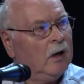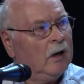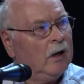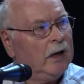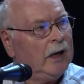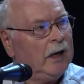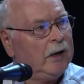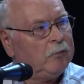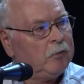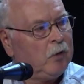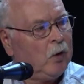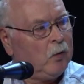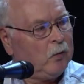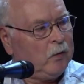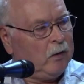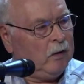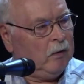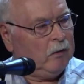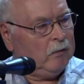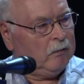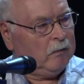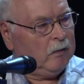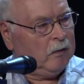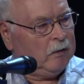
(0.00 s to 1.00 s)
He wrote
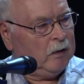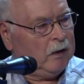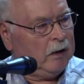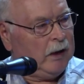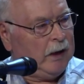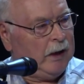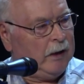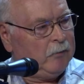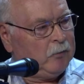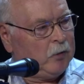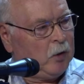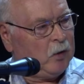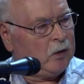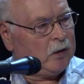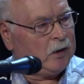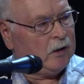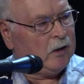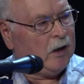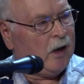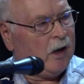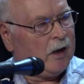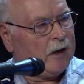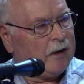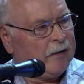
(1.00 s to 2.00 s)
a
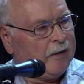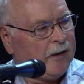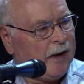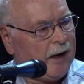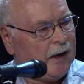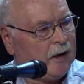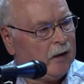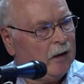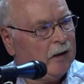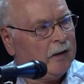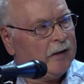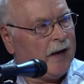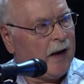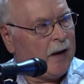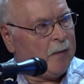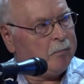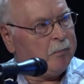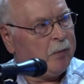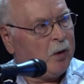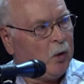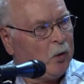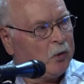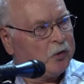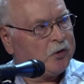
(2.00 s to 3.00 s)
lot of that on that
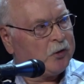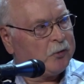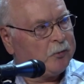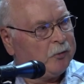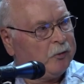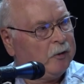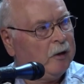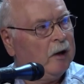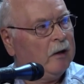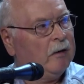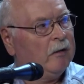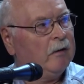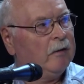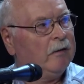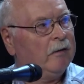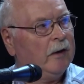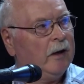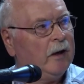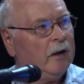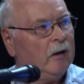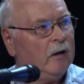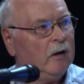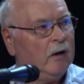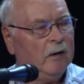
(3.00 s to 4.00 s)
post
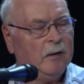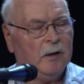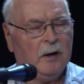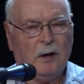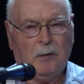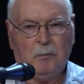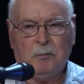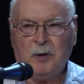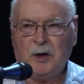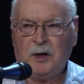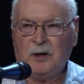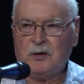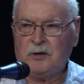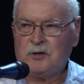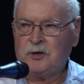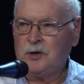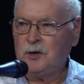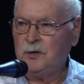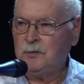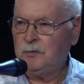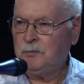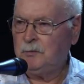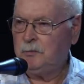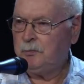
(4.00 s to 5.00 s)
there, but it's
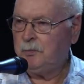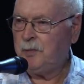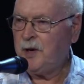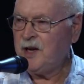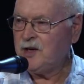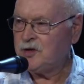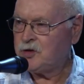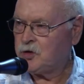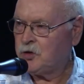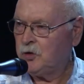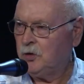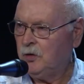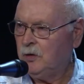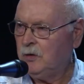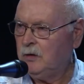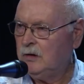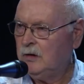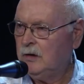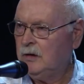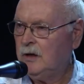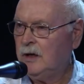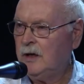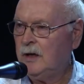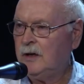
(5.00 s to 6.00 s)
in pencil
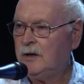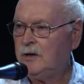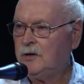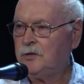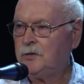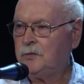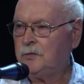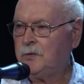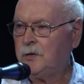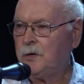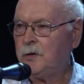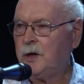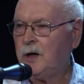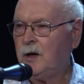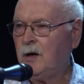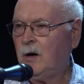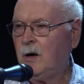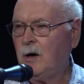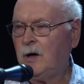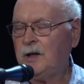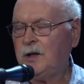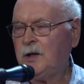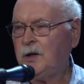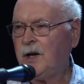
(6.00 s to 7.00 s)
and it's very
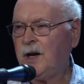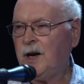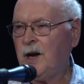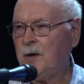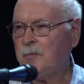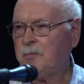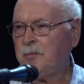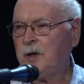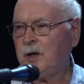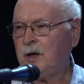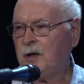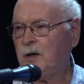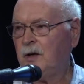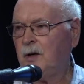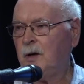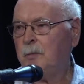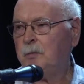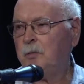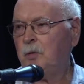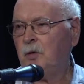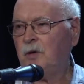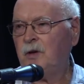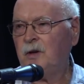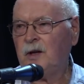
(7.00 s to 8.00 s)
hard. You can't pick it
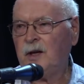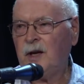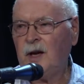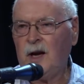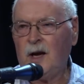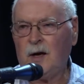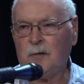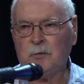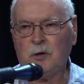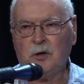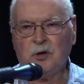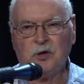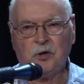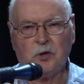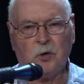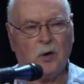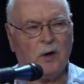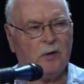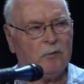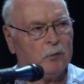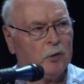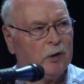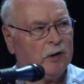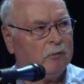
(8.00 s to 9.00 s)
up with a camera, so
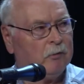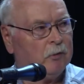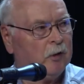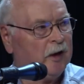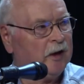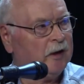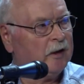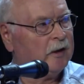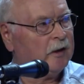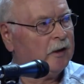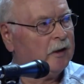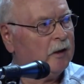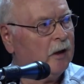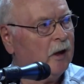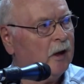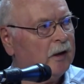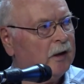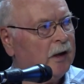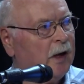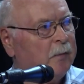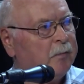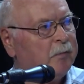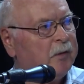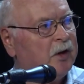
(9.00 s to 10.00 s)
I've rewritten it on
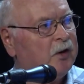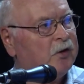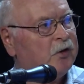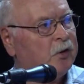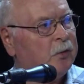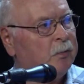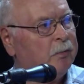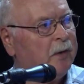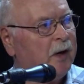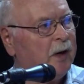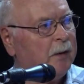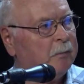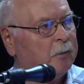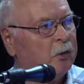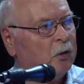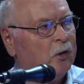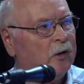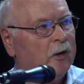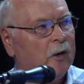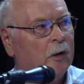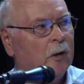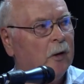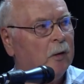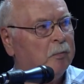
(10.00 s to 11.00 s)
that piece of paper
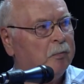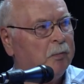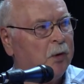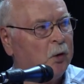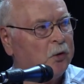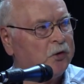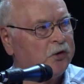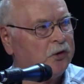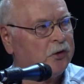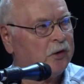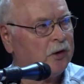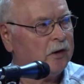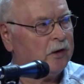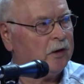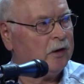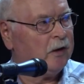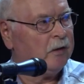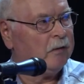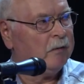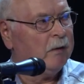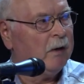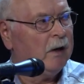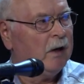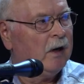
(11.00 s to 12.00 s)
there and posted it.
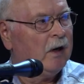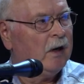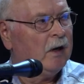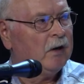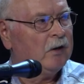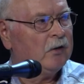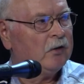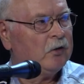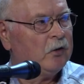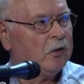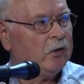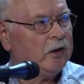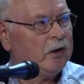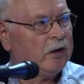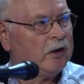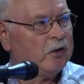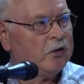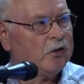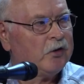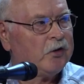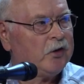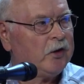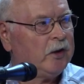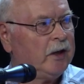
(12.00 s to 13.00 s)
So you can
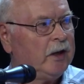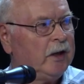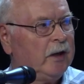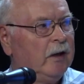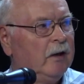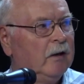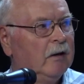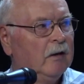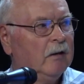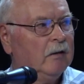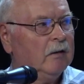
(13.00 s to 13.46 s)
see